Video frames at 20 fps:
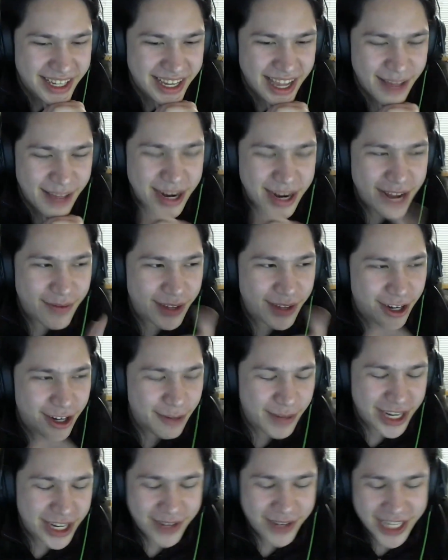I might have a little
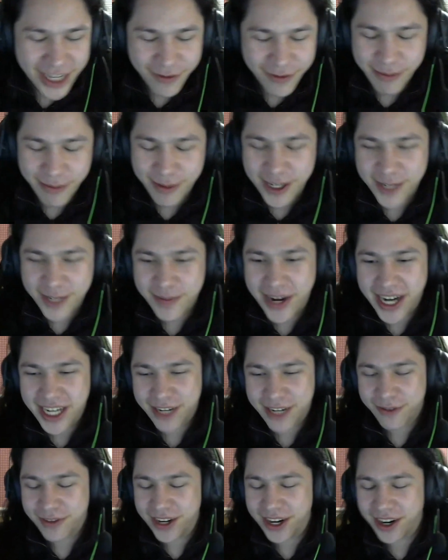bit of a different
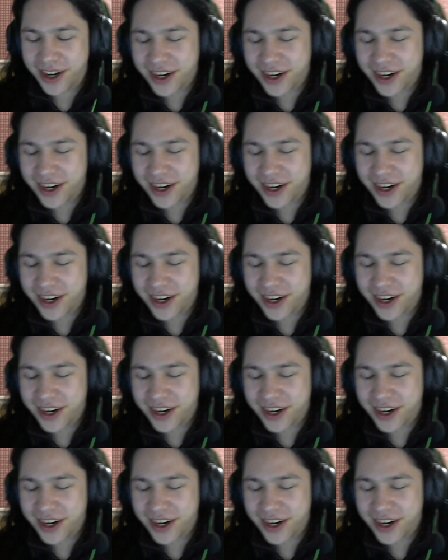perspective here.